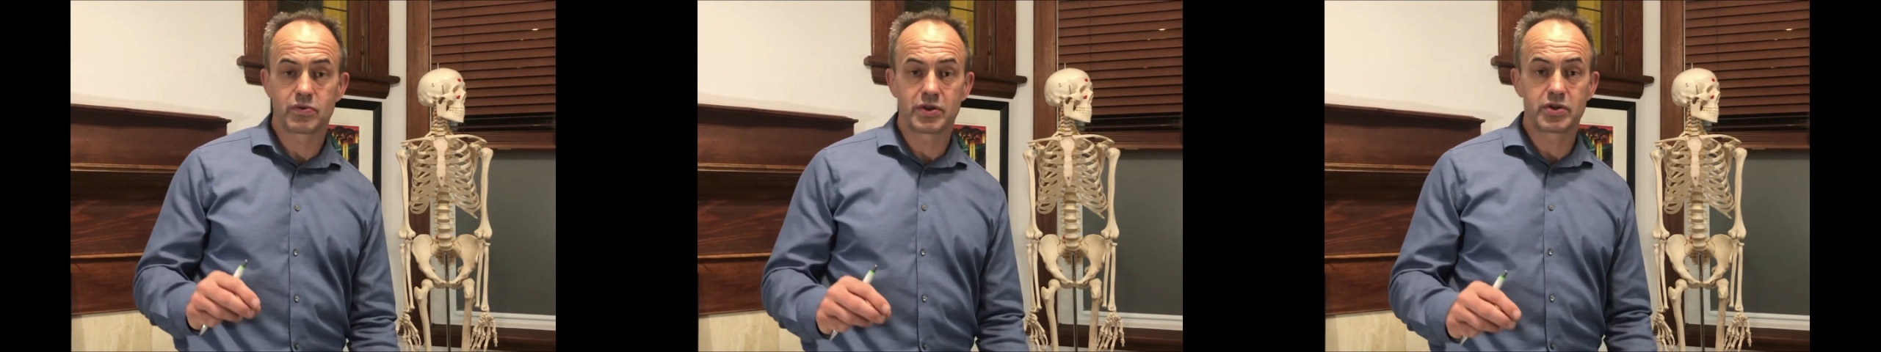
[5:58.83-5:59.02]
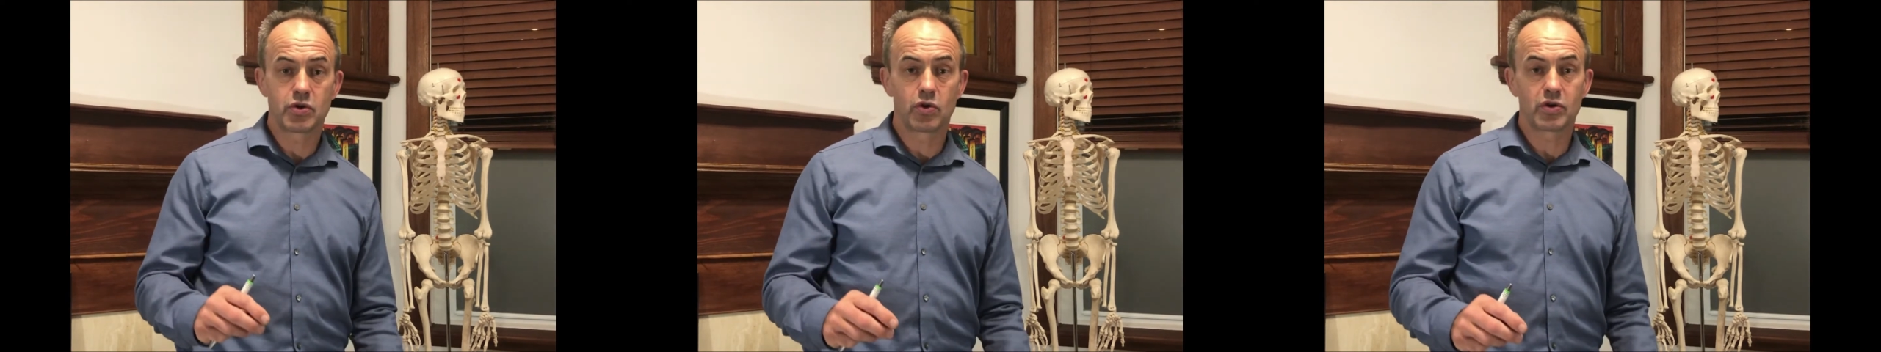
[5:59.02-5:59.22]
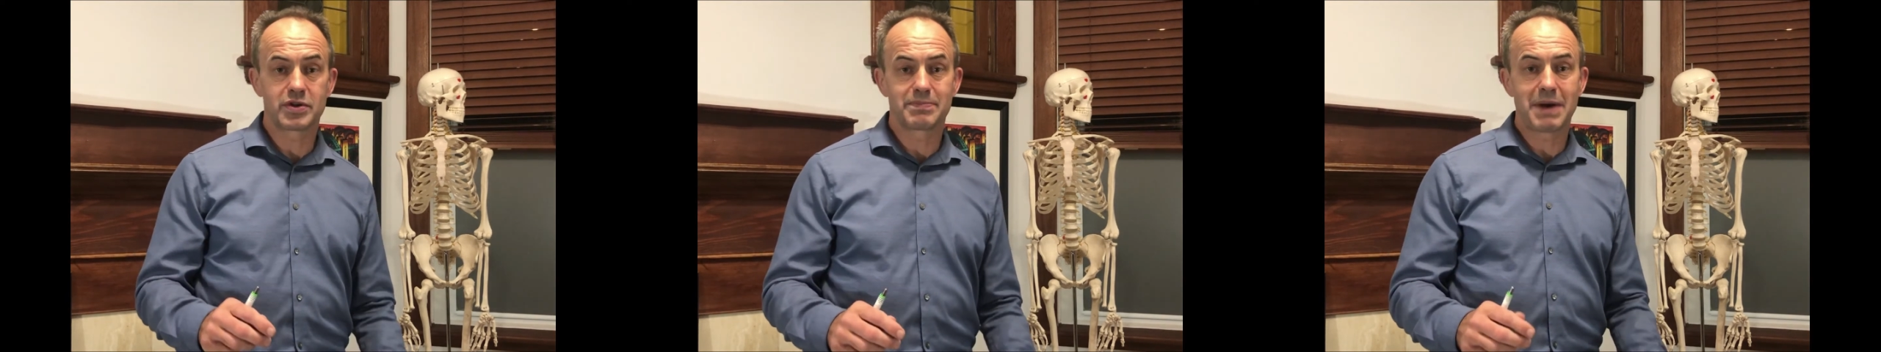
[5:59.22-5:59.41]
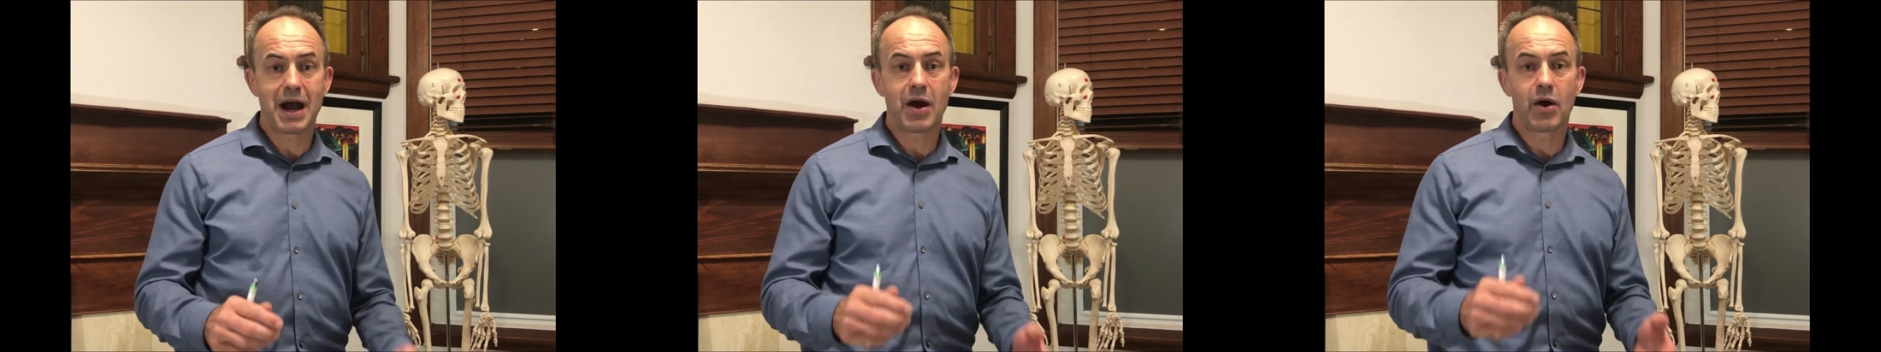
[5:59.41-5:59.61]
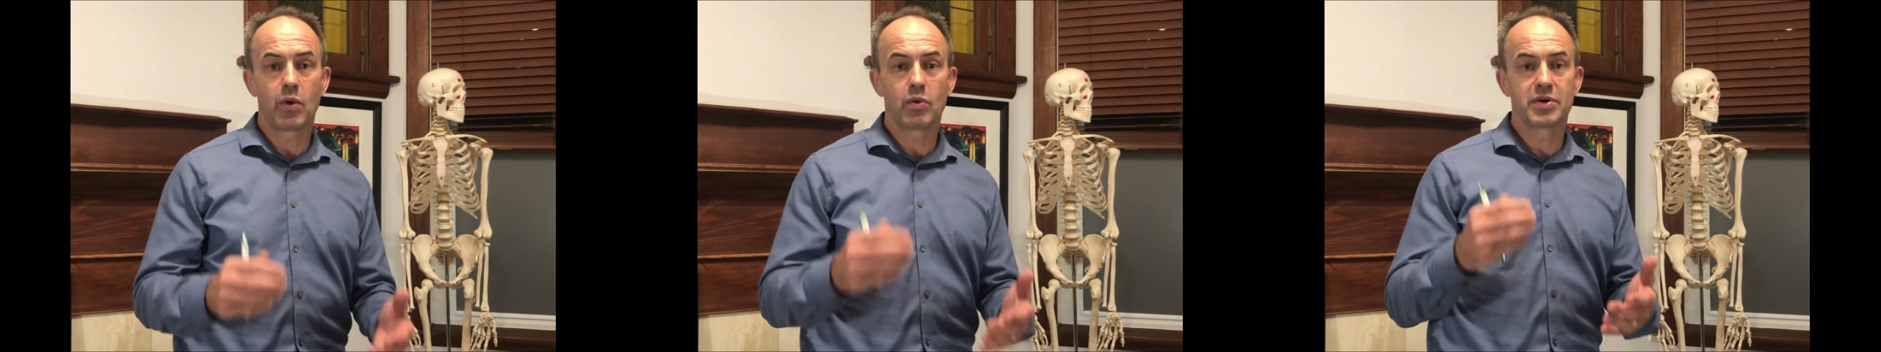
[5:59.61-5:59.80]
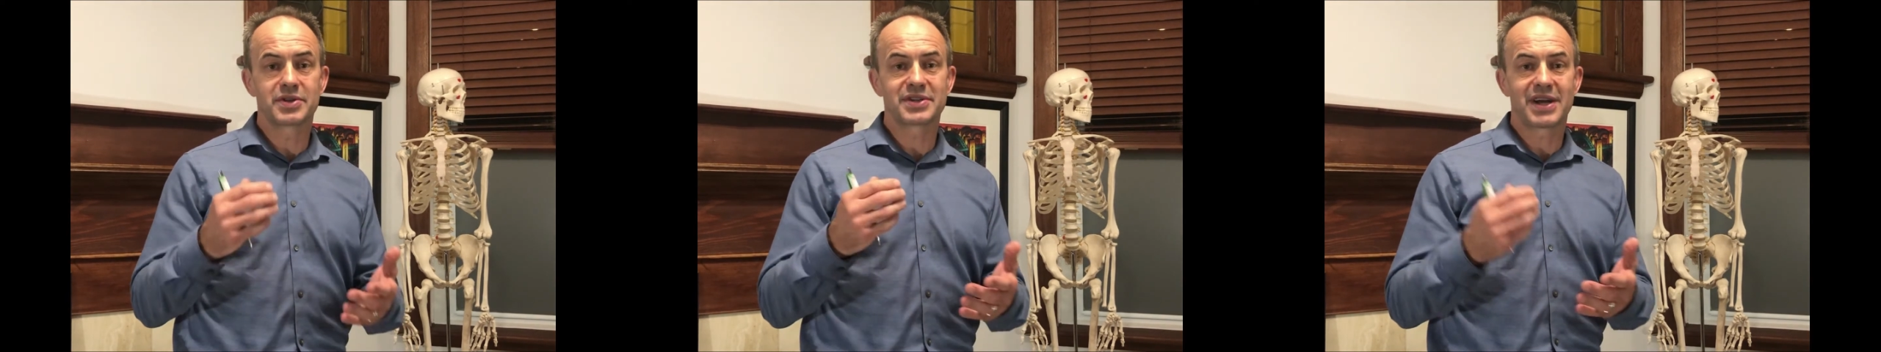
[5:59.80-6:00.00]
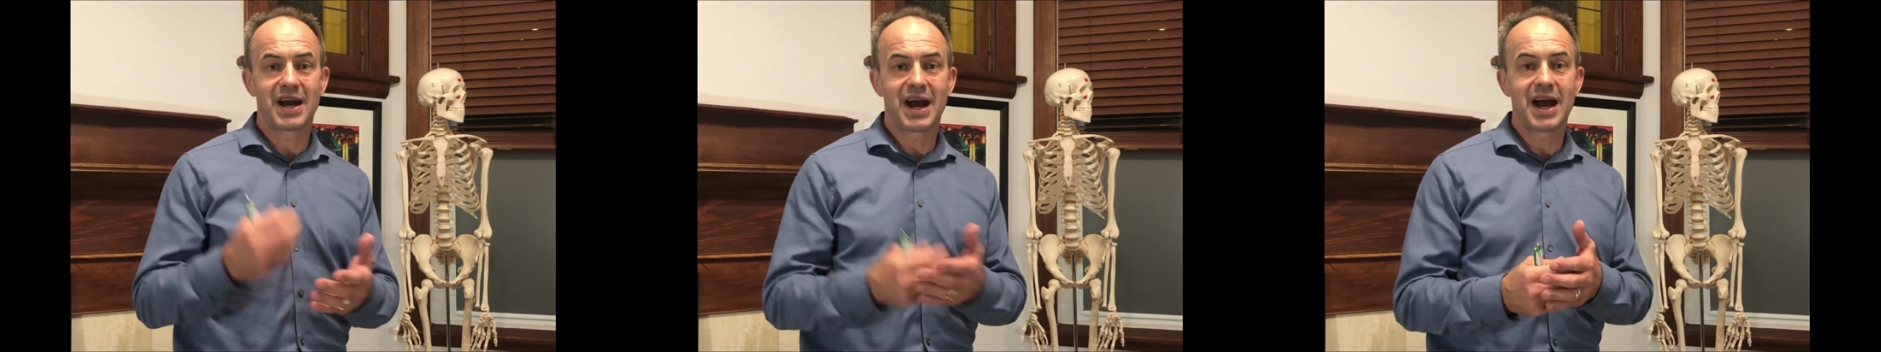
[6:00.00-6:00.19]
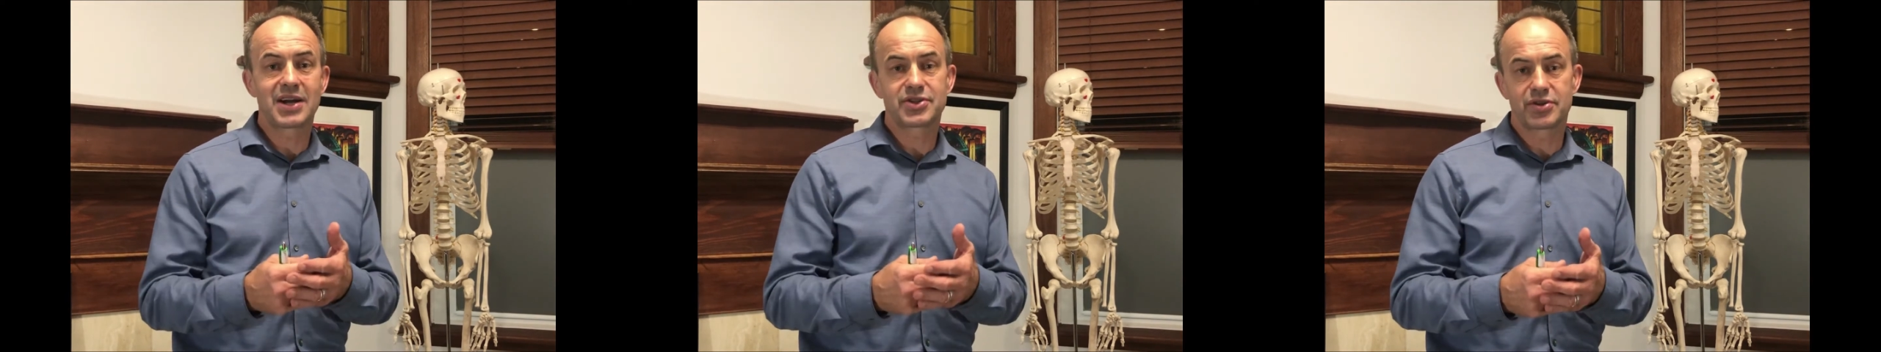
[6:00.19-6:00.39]
we talked about was
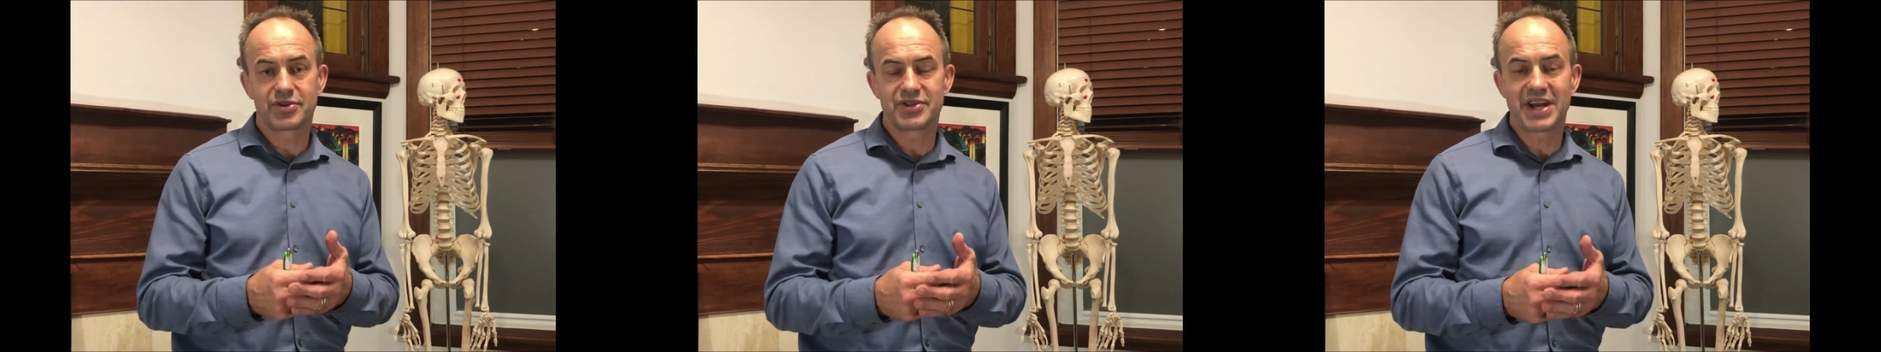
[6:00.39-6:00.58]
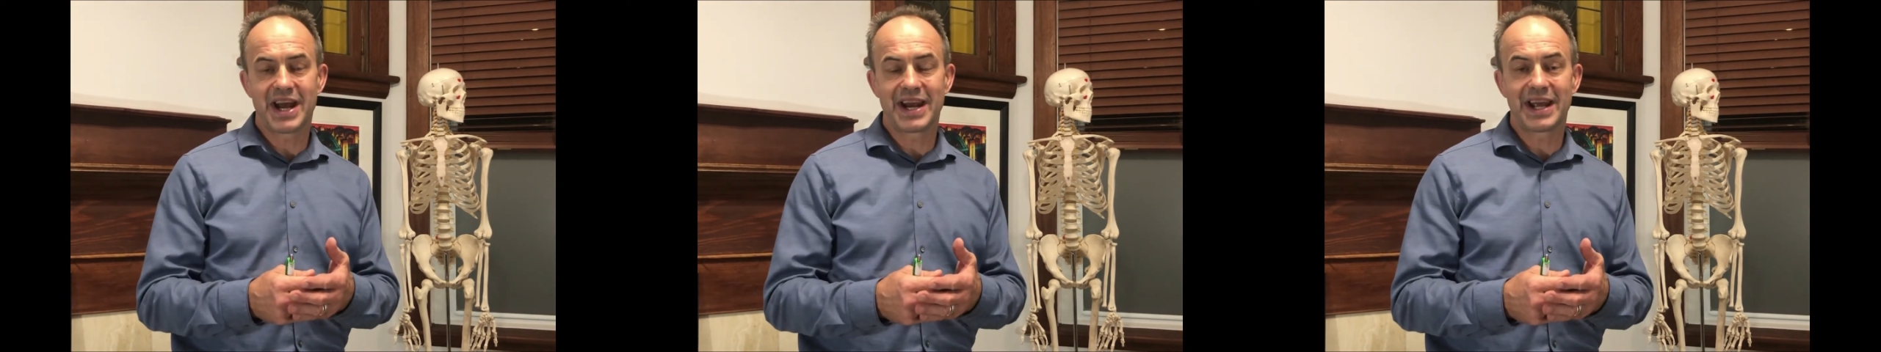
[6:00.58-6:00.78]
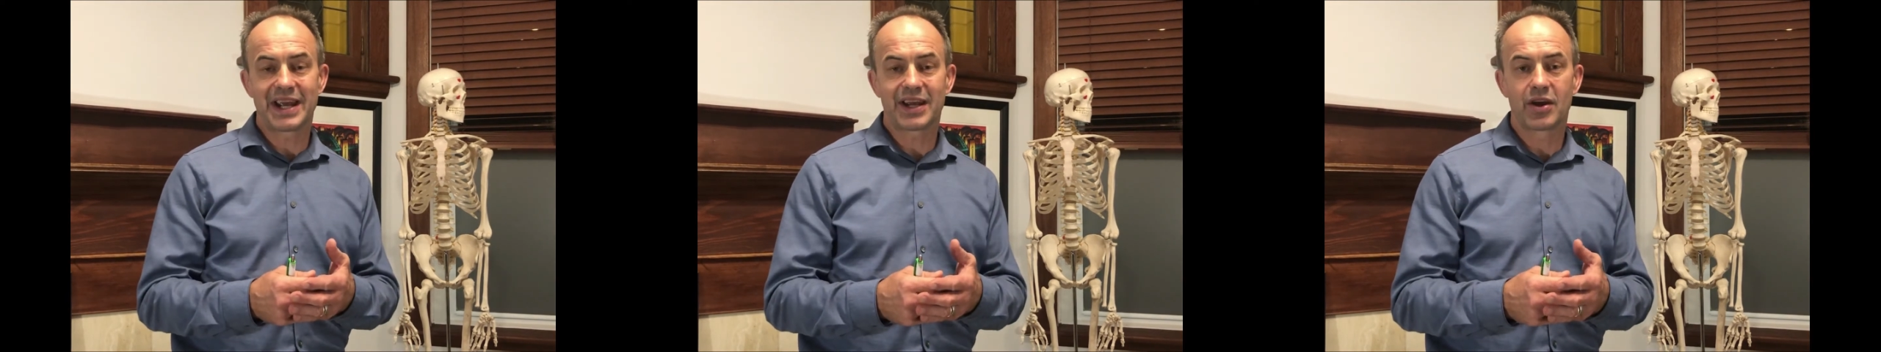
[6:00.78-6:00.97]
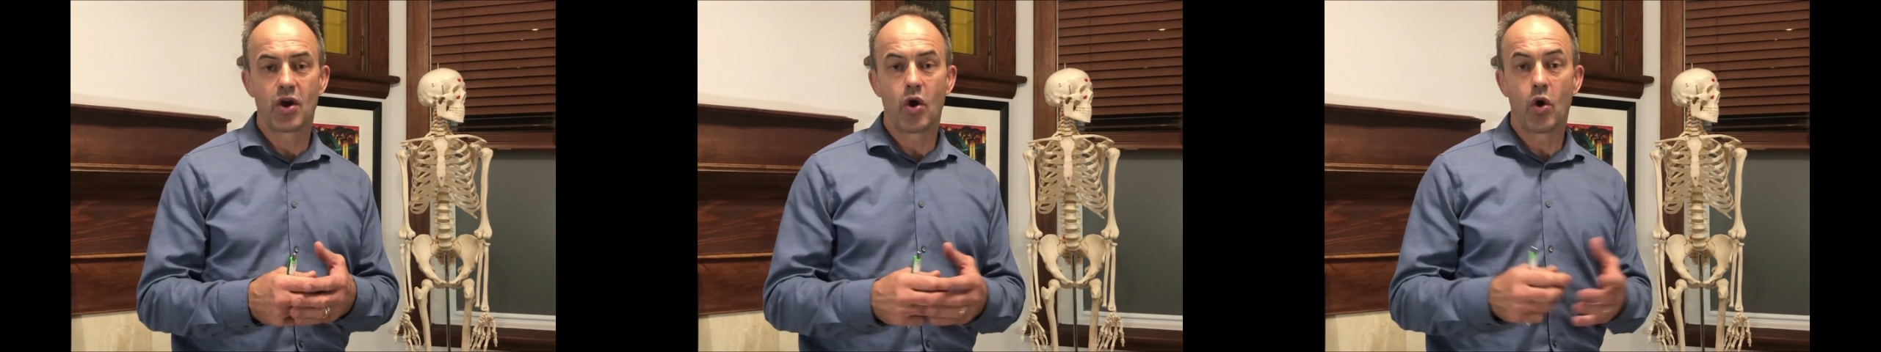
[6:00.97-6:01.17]
atrogenic